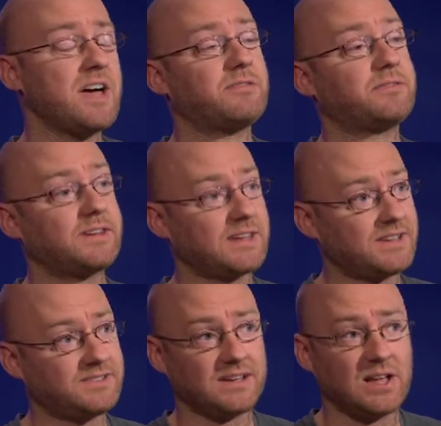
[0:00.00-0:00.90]

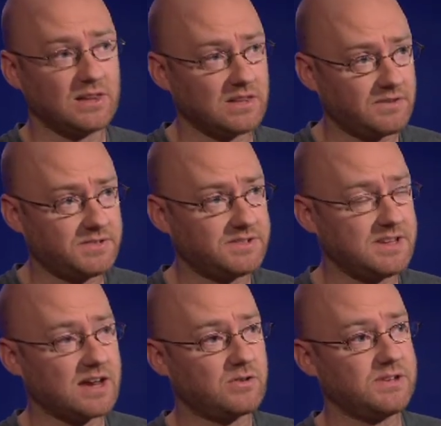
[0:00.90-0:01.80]
Fantastic, love to
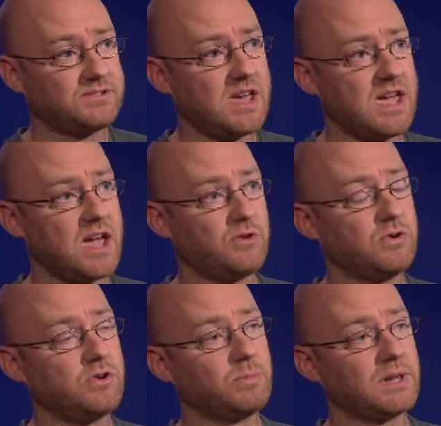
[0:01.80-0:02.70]
see increase in
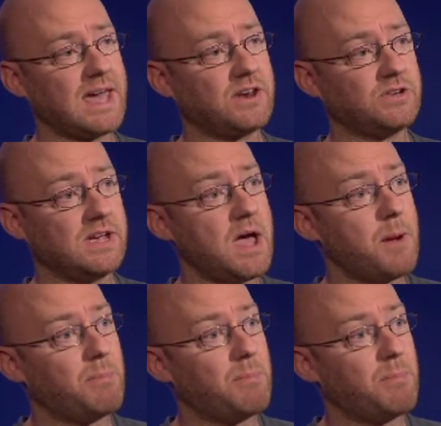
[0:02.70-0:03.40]
renewable energy.